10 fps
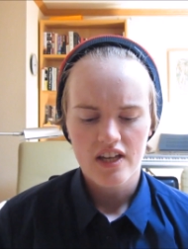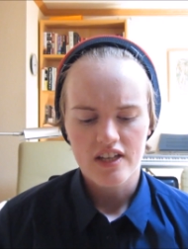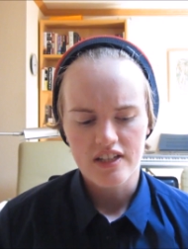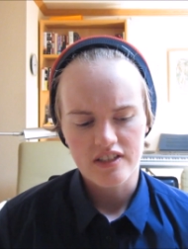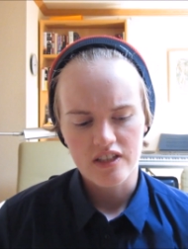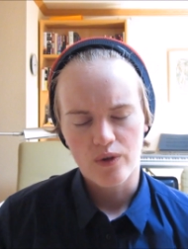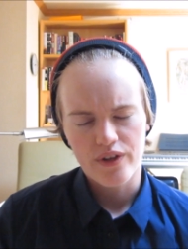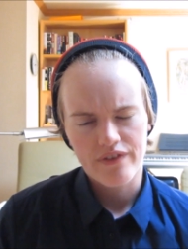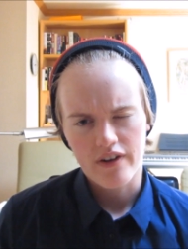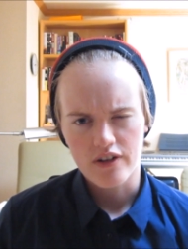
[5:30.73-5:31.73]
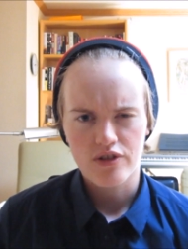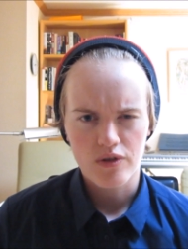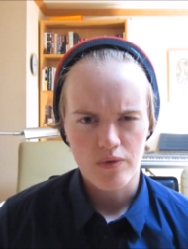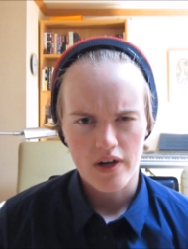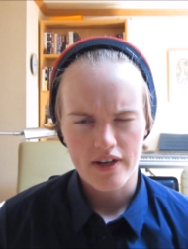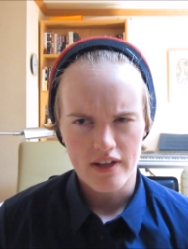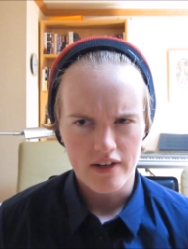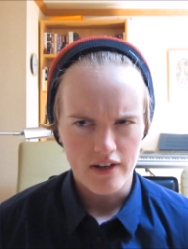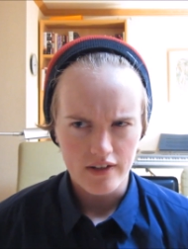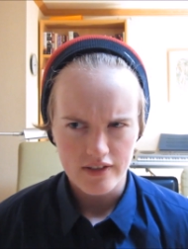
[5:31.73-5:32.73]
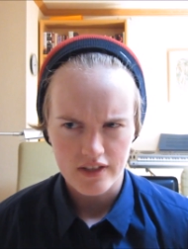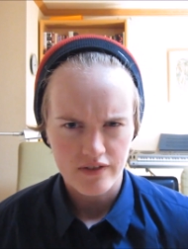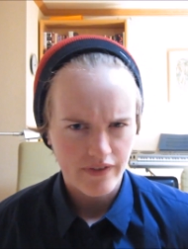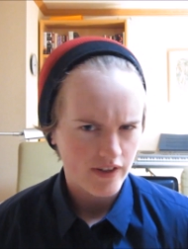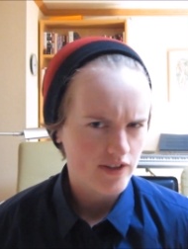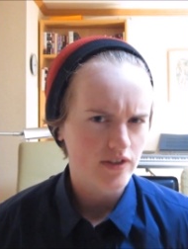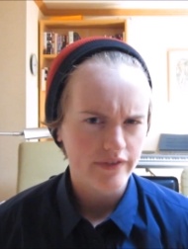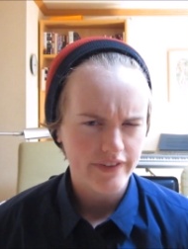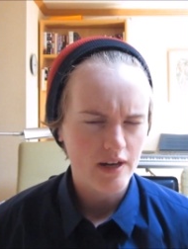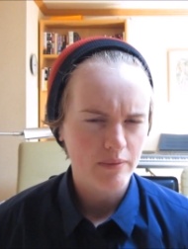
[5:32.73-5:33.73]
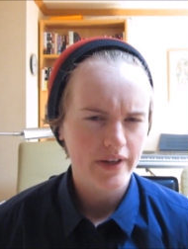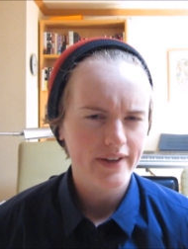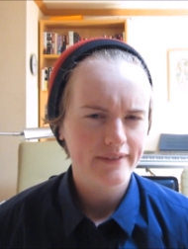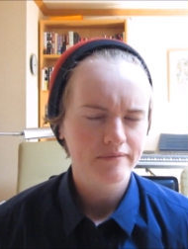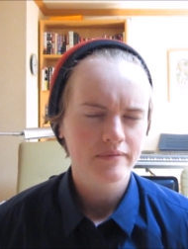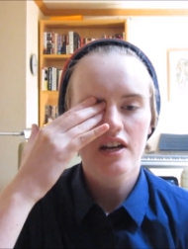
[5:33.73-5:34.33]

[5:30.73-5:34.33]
he's the only functional one in a dysfunctional family